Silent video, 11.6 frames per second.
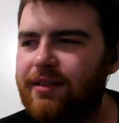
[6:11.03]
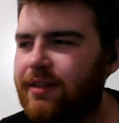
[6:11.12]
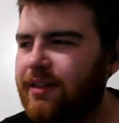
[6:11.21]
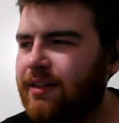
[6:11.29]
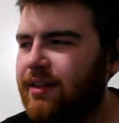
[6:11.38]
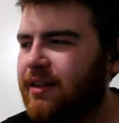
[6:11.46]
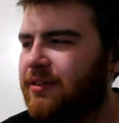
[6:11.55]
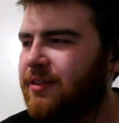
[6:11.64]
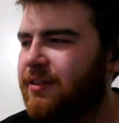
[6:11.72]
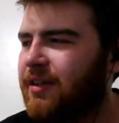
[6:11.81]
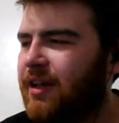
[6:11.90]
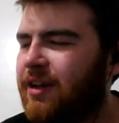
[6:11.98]
I
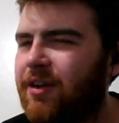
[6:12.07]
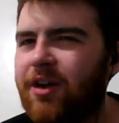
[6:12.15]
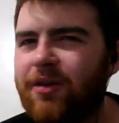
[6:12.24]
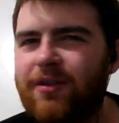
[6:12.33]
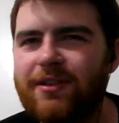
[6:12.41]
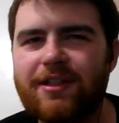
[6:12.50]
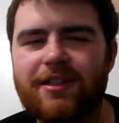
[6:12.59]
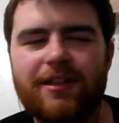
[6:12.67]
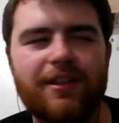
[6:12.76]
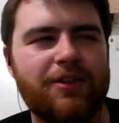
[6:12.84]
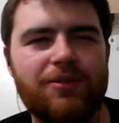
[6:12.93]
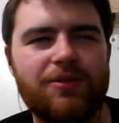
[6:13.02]
don't know. Is this the
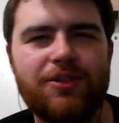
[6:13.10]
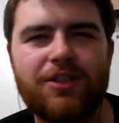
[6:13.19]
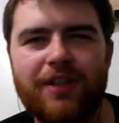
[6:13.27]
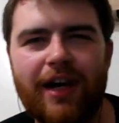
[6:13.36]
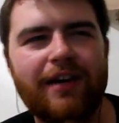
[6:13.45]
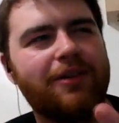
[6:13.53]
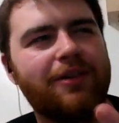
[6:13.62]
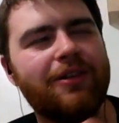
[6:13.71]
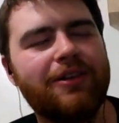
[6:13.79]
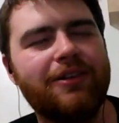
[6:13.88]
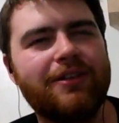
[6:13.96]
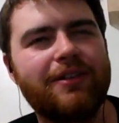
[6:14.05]
new
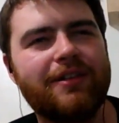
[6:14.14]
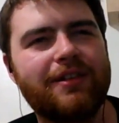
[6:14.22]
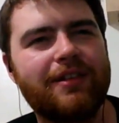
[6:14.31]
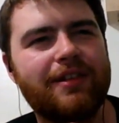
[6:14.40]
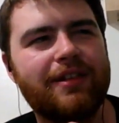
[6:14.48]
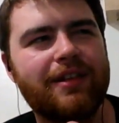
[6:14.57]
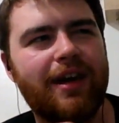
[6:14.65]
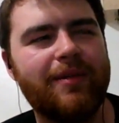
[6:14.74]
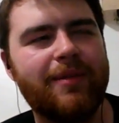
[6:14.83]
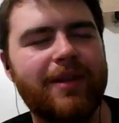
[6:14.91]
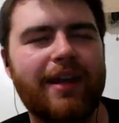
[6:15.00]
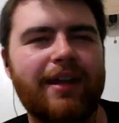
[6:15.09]
style? I
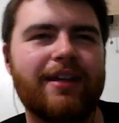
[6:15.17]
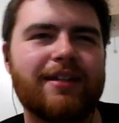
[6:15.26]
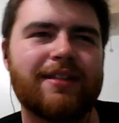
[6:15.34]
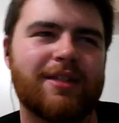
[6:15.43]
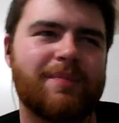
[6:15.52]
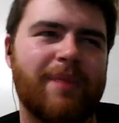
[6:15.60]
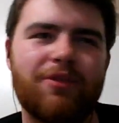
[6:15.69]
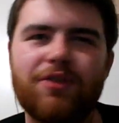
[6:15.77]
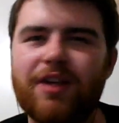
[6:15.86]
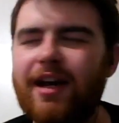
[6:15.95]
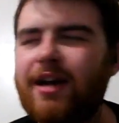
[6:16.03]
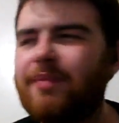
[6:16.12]
mean, I guess that's bound to
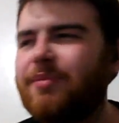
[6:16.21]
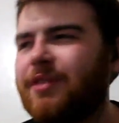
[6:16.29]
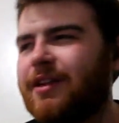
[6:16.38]
happen.